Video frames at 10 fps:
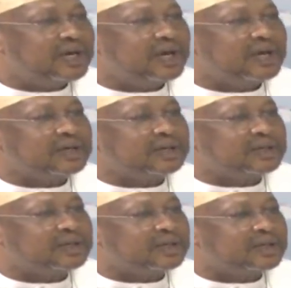And
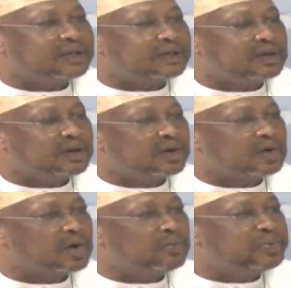on
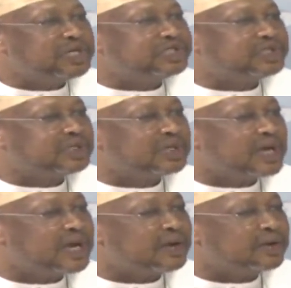completion,
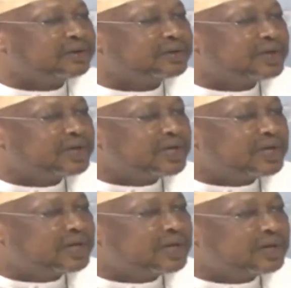
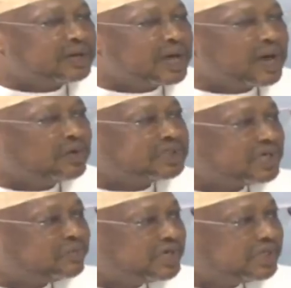I was
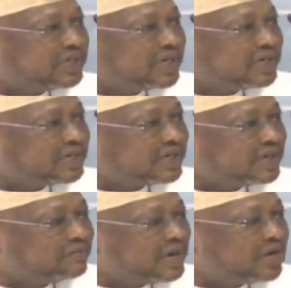admitted at
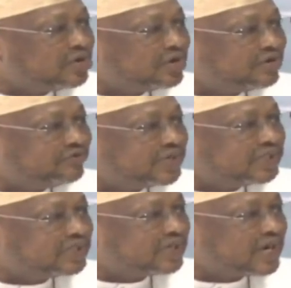Bayero
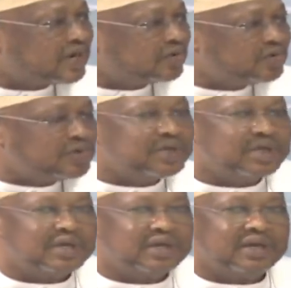University, Kano.
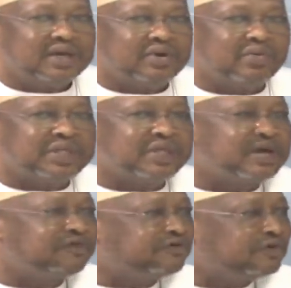I went
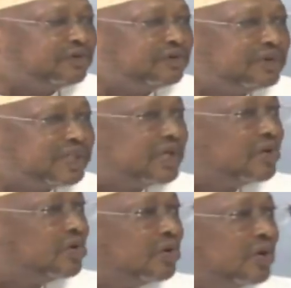there for what they
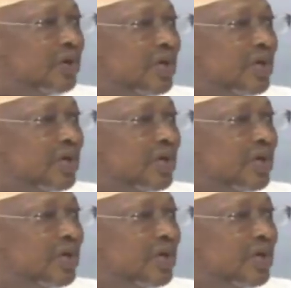call